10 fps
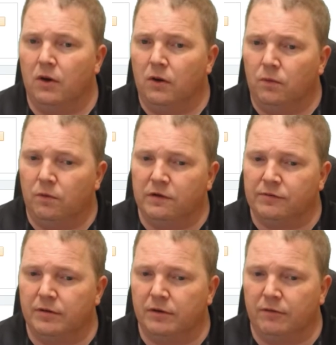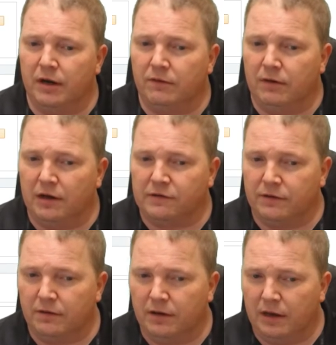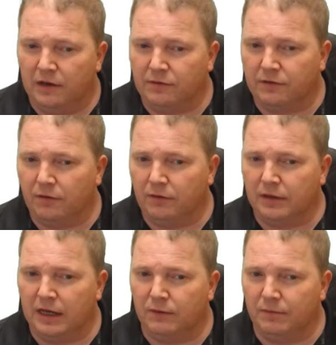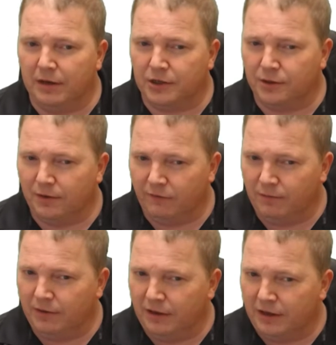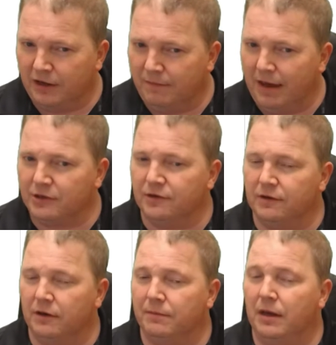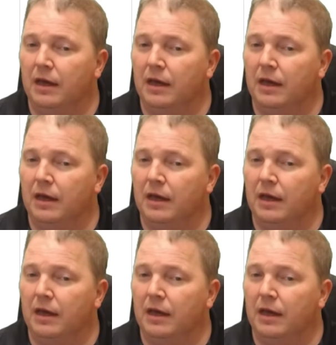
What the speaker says: Once we're in the grade roster, as we scroll down, we make sure everybody kind of matches up.